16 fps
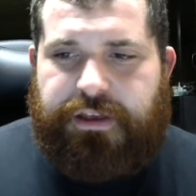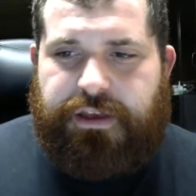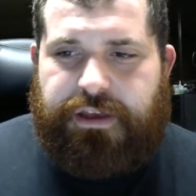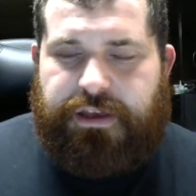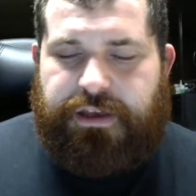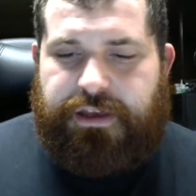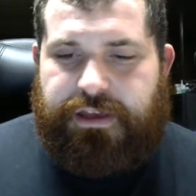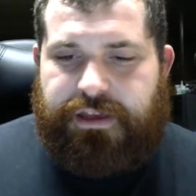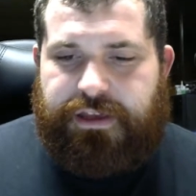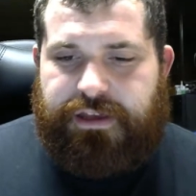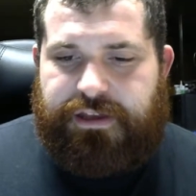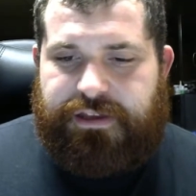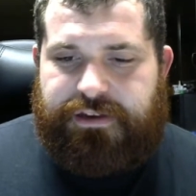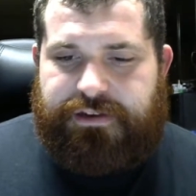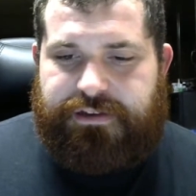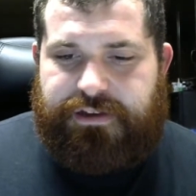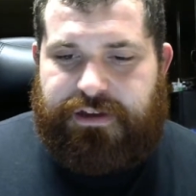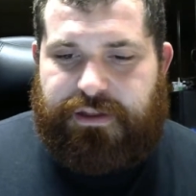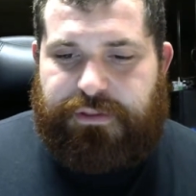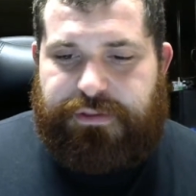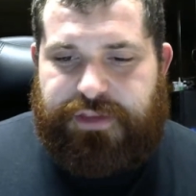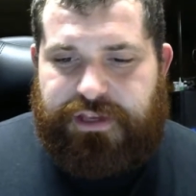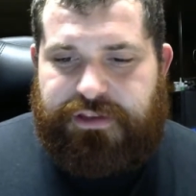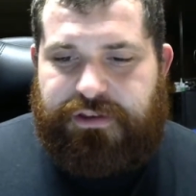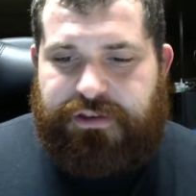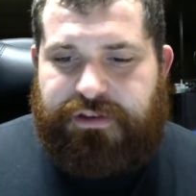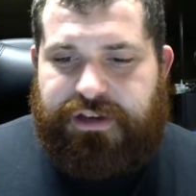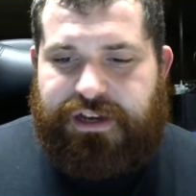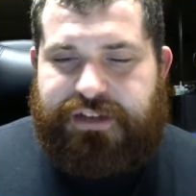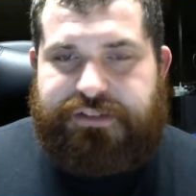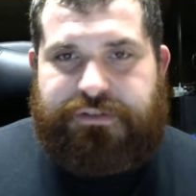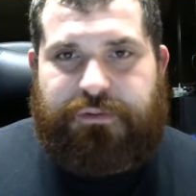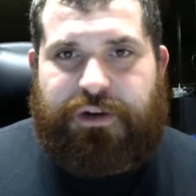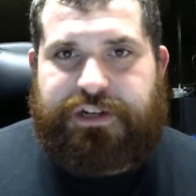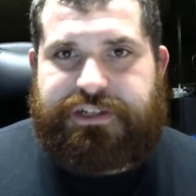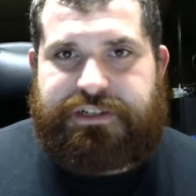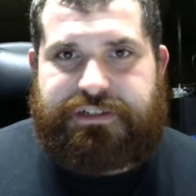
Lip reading: And thank you guys for watching